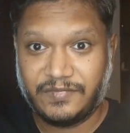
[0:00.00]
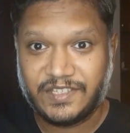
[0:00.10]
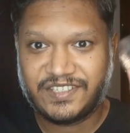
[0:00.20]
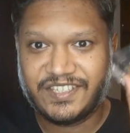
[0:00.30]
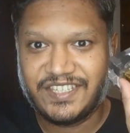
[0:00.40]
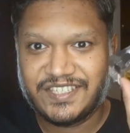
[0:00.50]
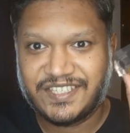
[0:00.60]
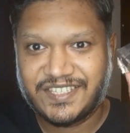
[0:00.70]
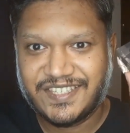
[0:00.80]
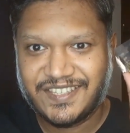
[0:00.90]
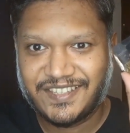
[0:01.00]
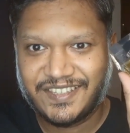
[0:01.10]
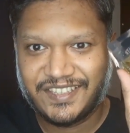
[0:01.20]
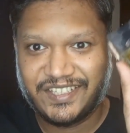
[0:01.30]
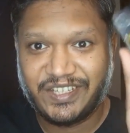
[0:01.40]
This is
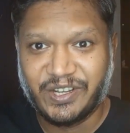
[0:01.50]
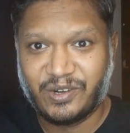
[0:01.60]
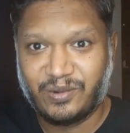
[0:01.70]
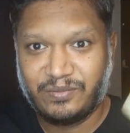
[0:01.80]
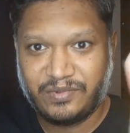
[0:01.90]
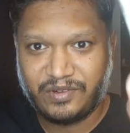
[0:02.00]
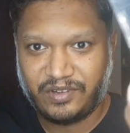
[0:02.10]
the Dior Homme